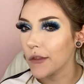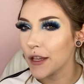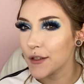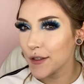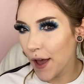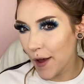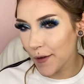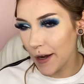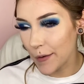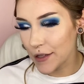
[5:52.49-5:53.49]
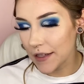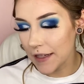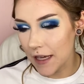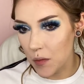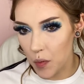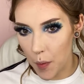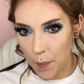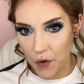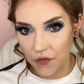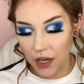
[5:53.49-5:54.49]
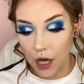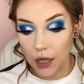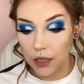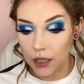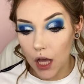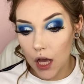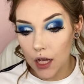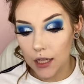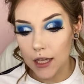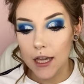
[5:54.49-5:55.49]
So now we're just gonna keep moving along.